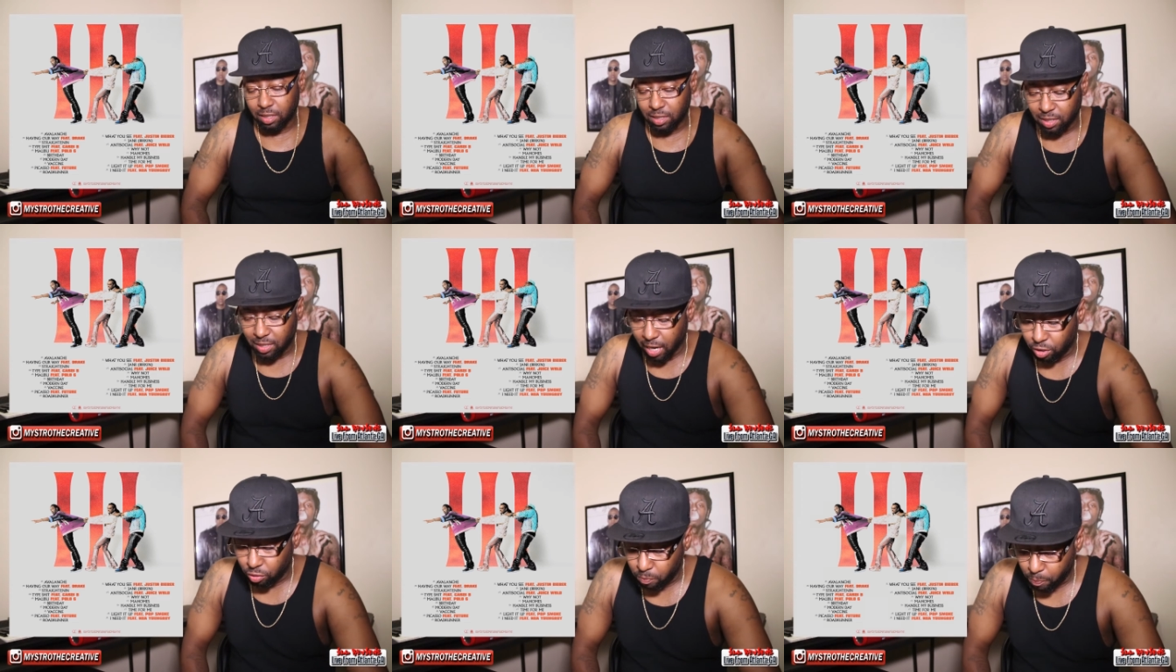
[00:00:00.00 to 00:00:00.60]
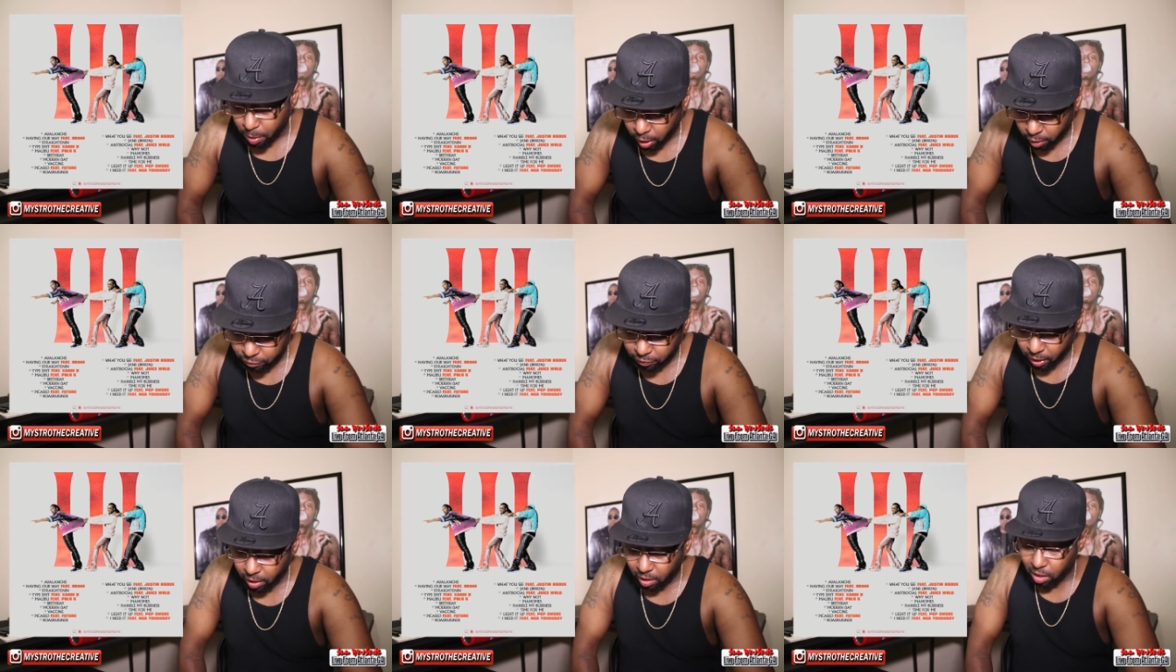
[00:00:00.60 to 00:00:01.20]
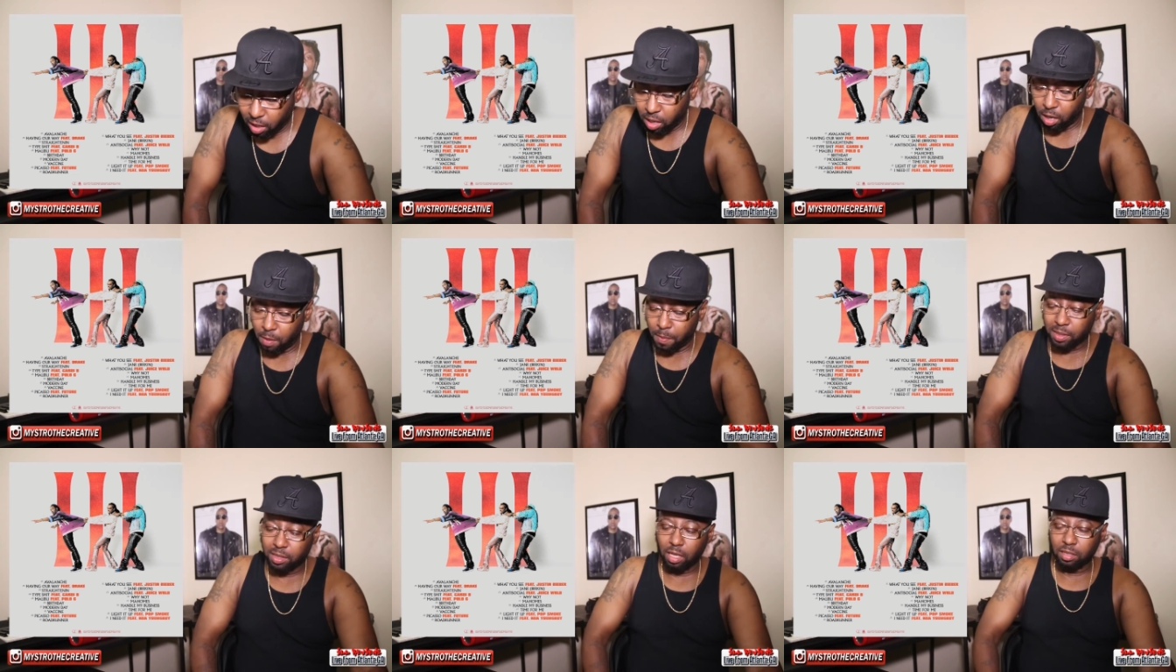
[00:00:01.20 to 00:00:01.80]
is entitled Birthday. Um,
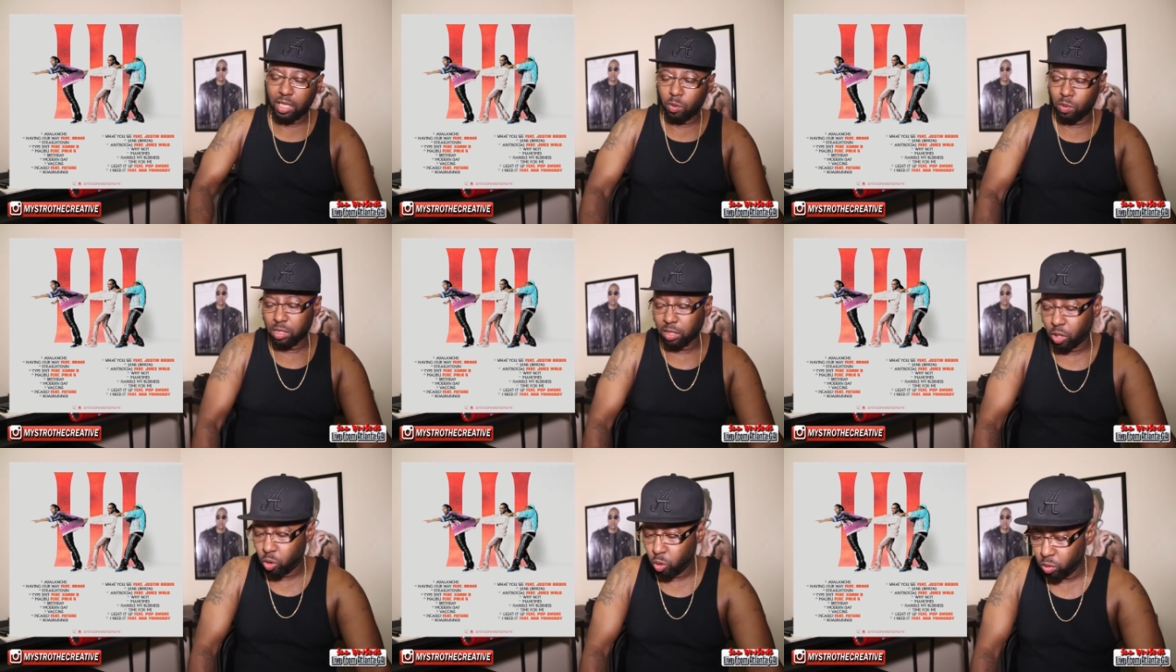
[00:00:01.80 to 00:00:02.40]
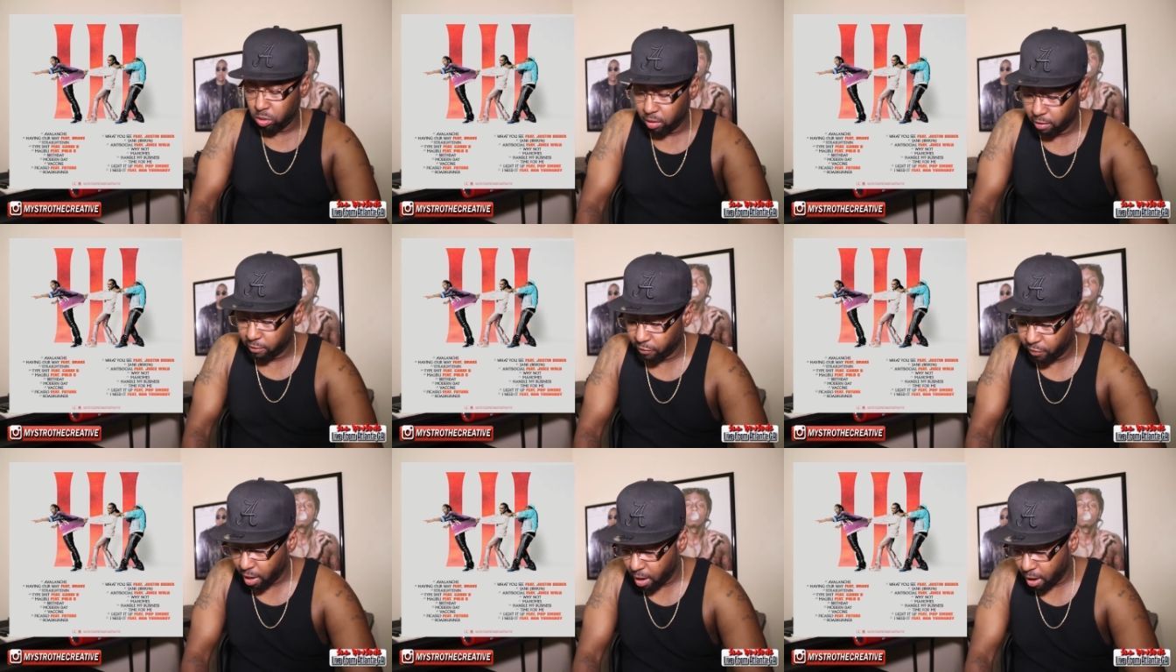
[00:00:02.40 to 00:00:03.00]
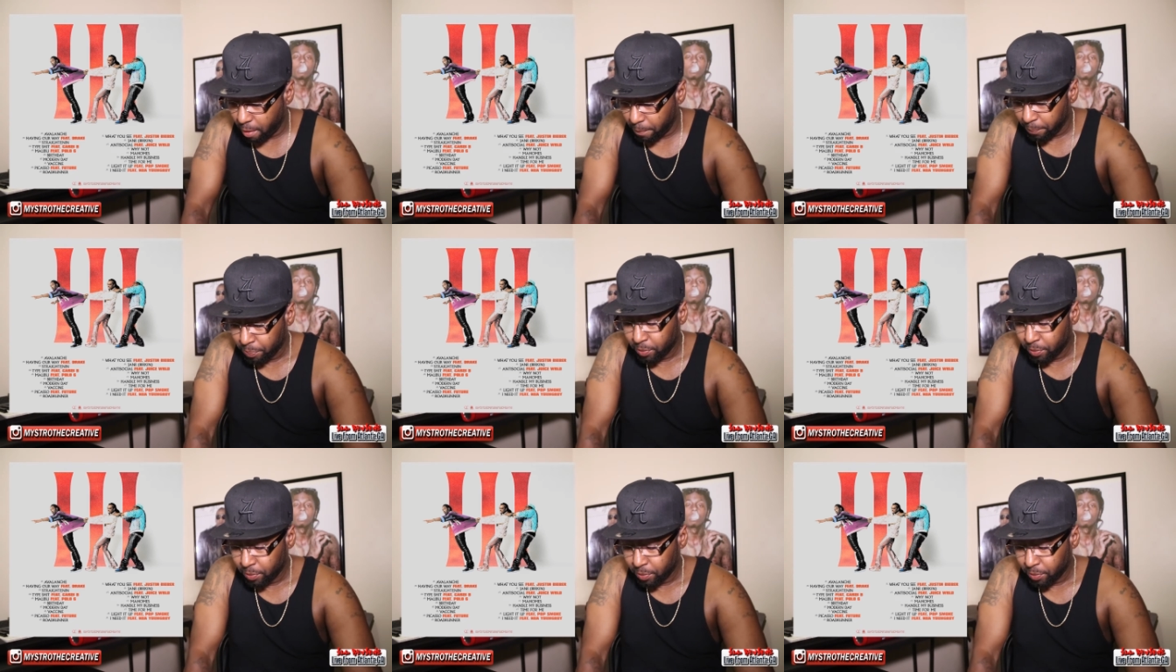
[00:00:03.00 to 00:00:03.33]
I thought that was a cool little vibe.